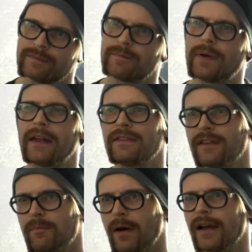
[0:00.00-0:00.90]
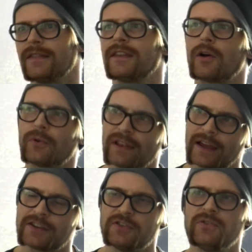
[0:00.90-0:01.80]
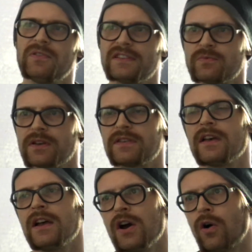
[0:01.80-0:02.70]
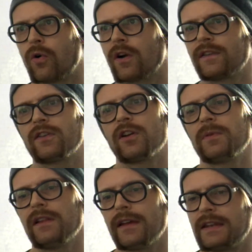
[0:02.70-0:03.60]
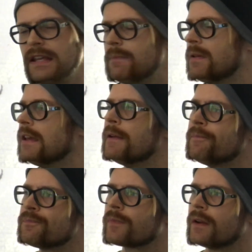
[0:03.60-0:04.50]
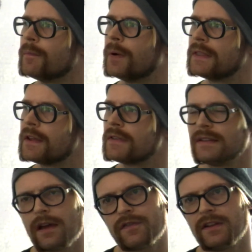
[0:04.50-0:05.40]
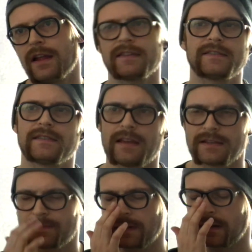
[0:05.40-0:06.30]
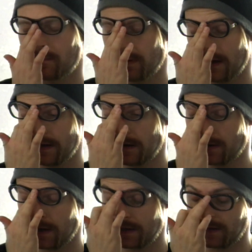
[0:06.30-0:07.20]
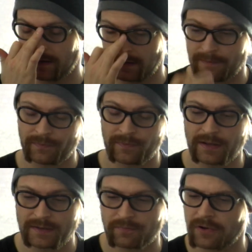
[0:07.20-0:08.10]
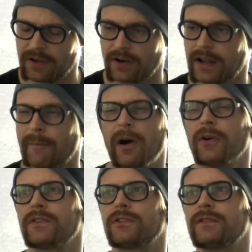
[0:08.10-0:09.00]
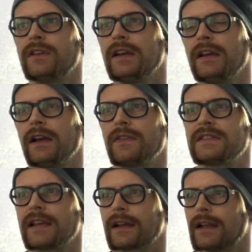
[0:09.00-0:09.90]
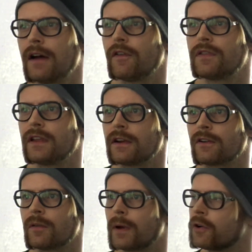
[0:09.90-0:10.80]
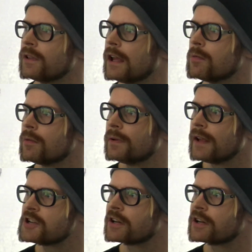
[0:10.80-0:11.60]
bands in mind that I would like to do this with, or it's going to be like an EP. But nothing definite has been planned here yet. It's probably going to come out in the second half of the year on my own label, Pelagic